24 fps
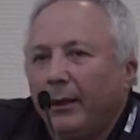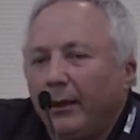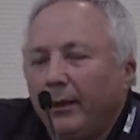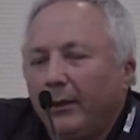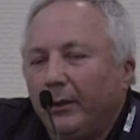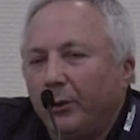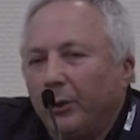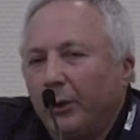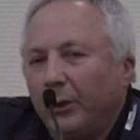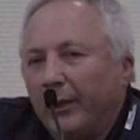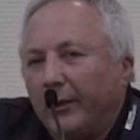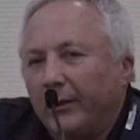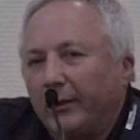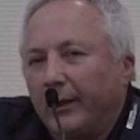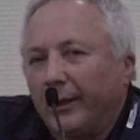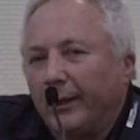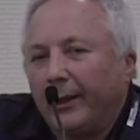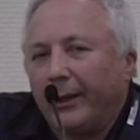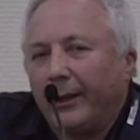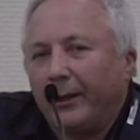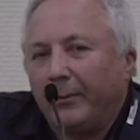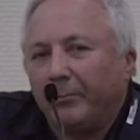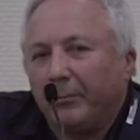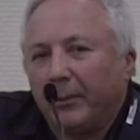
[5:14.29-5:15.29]
you can't
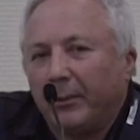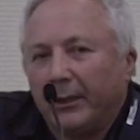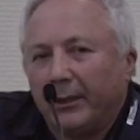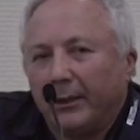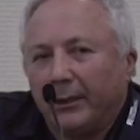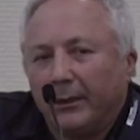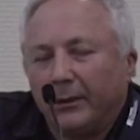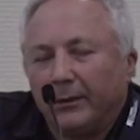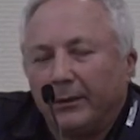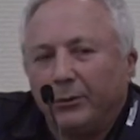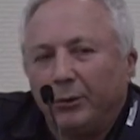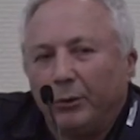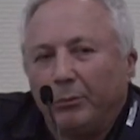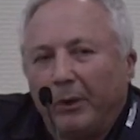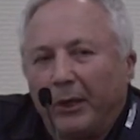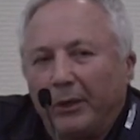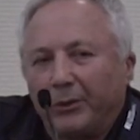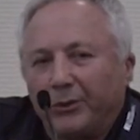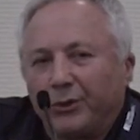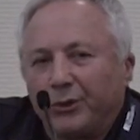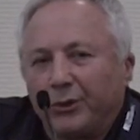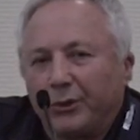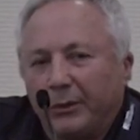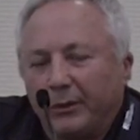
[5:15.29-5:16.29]
claim too much